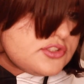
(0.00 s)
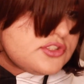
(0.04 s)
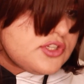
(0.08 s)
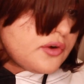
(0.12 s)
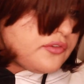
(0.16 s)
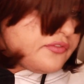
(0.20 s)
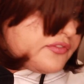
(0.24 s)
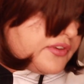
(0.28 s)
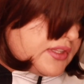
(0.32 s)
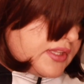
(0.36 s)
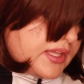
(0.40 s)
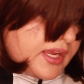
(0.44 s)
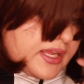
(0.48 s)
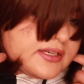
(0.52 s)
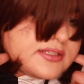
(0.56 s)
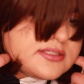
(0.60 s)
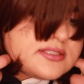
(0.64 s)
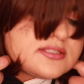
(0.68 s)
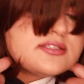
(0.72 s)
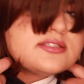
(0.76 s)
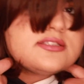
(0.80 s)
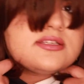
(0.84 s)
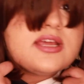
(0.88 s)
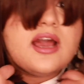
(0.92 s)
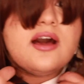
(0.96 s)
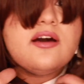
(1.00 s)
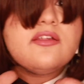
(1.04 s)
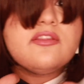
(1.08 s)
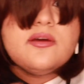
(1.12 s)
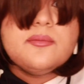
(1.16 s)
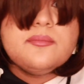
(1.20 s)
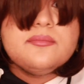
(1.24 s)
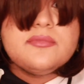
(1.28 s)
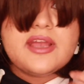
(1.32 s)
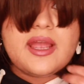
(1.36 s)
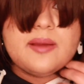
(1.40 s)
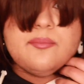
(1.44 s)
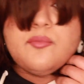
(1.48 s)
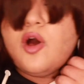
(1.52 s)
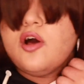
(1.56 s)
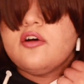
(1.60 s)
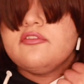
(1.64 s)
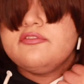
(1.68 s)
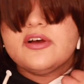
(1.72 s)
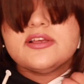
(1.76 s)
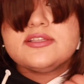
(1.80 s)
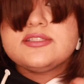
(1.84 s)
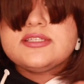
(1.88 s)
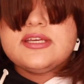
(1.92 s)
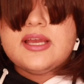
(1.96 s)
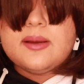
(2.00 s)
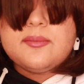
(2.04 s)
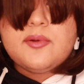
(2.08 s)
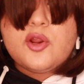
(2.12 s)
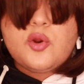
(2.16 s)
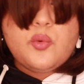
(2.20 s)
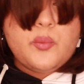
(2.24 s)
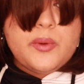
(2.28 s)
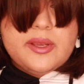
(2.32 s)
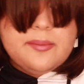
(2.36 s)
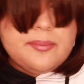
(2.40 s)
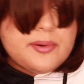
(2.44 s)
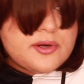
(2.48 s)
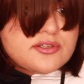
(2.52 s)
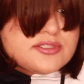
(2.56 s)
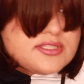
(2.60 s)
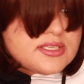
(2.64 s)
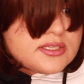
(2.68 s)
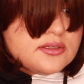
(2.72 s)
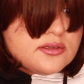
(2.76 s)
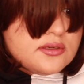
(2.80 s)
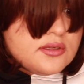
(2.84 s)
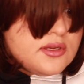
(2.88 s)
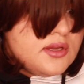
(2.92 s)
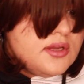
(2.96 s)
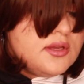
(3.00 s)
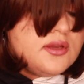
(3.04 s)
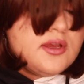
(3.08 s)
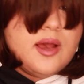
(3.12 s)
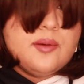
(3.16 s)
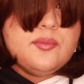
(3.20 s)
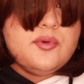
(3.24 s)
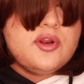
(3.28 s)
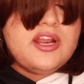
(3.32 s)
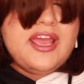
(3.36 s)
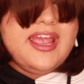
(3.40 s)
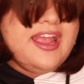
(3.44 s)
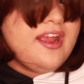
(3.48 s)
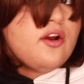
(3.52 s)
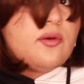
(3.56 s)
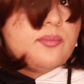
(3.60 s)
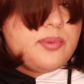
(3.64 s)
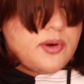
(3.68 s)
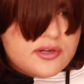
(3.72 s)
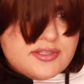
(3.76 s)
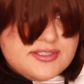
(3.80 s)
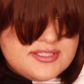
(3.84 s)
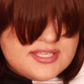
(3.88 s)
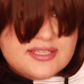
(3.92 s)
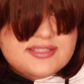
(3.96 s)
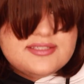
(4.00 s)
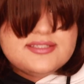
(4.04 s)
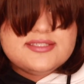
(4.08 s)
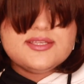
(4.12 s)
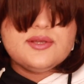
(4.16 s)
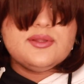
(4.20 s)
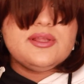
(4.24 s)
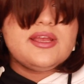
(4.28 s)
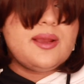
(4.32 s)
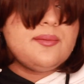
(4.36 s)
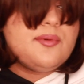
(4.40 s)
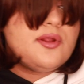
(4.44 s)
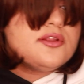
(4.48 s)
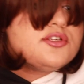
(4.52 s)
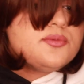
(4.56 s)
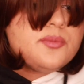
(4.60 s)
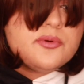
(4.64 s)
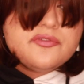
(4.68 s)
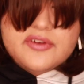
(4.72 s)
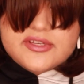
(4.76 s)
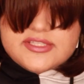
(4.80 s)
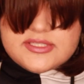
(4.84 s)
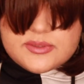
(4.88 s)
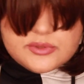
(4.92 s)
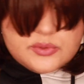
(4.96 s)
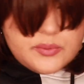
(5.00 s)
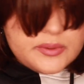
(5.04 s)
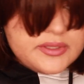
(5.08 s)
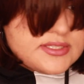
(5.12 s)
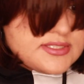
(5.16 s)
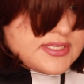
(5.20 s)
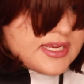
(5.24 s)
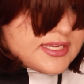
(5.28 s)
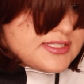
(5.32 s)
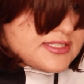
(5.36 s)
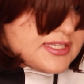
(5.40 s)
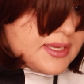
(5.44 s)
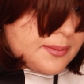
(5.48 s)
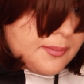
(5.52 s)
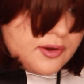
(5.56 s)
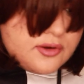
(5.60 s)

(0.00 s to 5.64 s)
don't feel like I need to style them. Like, I'm not fussy. I'm not a wig person. I'm not a hair person. So like, I'm not super fussy with the way the sides came